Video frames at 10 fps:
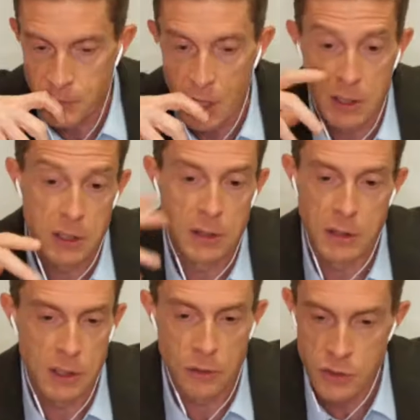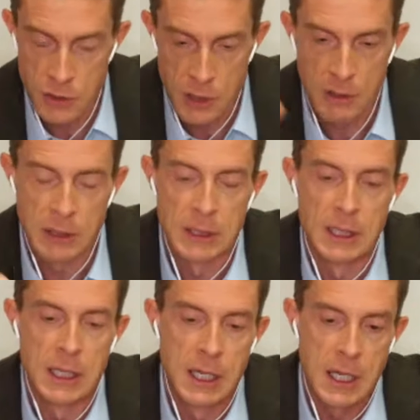and in the industry,
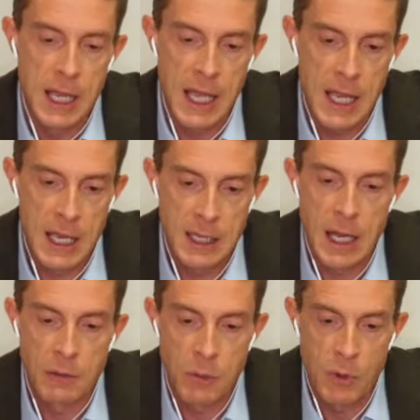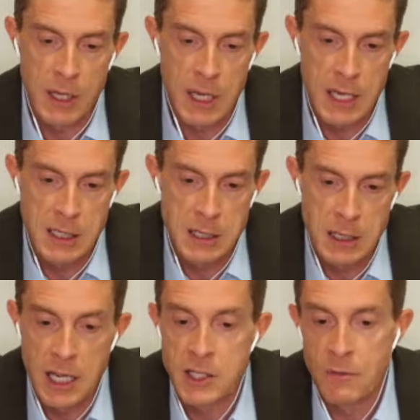and down the way has
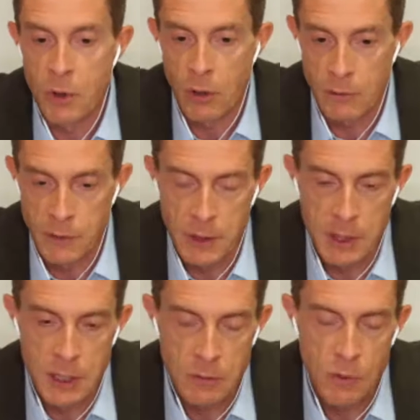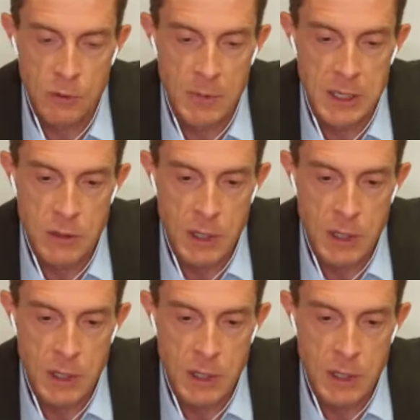evolved. Again, based on